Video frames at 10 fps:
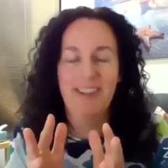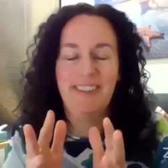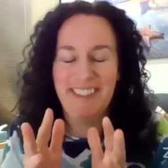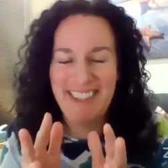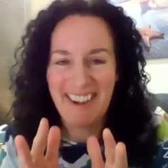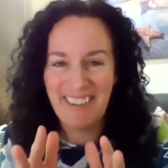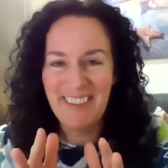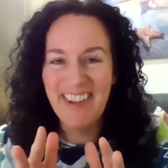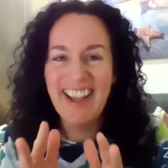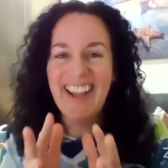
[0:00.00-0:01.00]
sort of
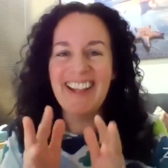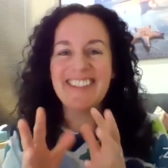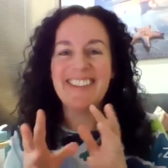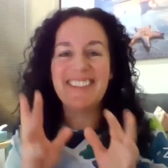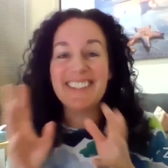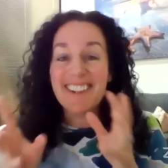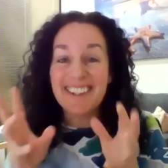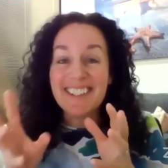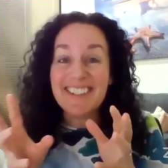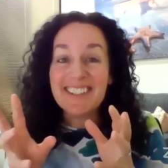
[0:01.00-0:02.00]
self. And so this
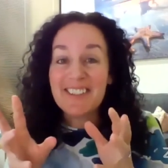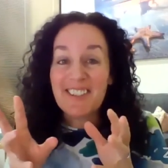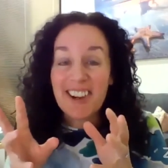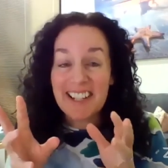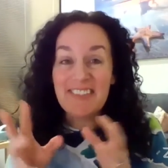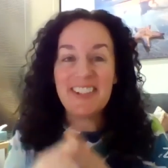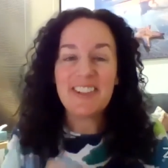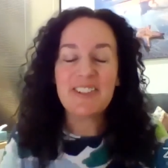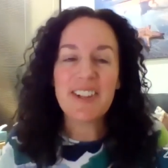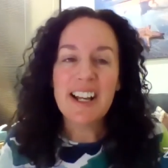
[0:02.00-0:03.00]
idea is quite
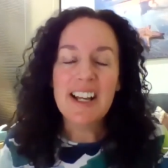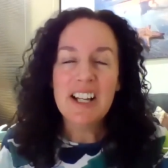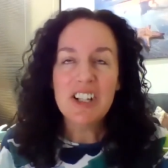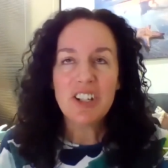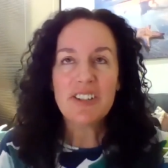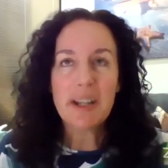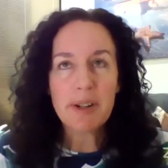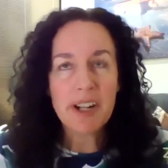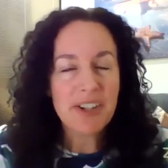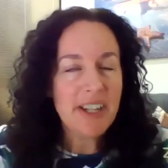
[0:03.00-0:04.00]
difficult to tolerate.
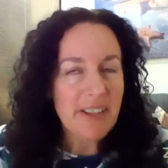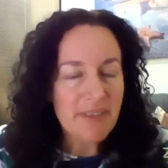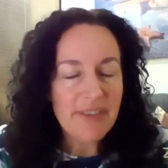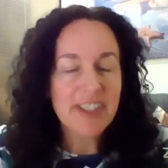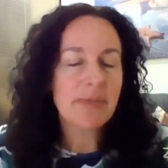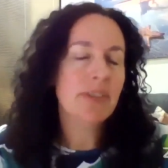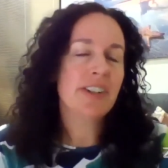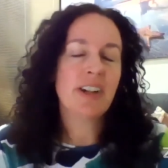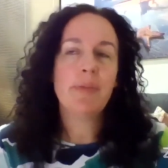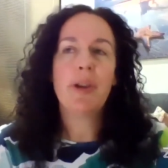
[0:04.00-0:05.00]
But I know even for someone
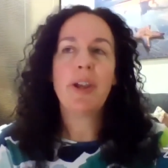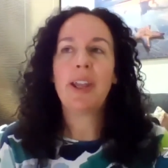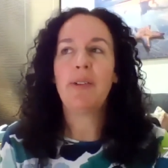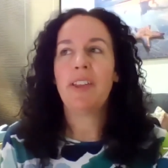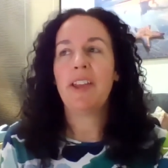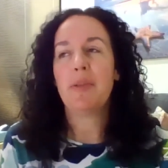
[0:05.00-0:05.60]
that I'm working with at